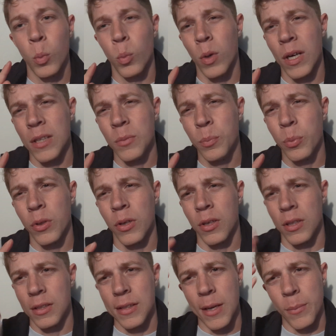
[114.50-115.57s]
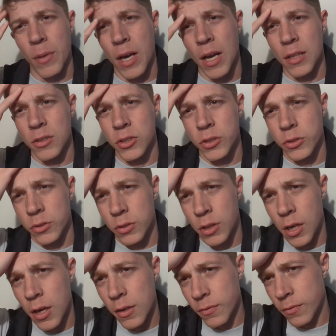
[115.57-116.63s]
One point I'm
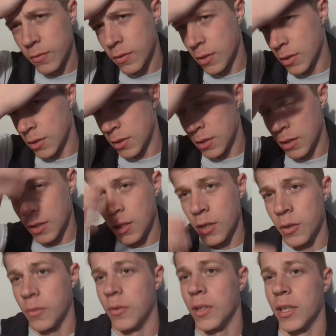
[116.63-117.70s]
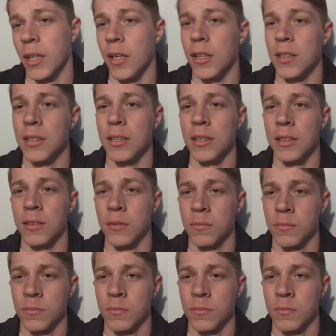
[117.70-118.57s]
unsure of regarding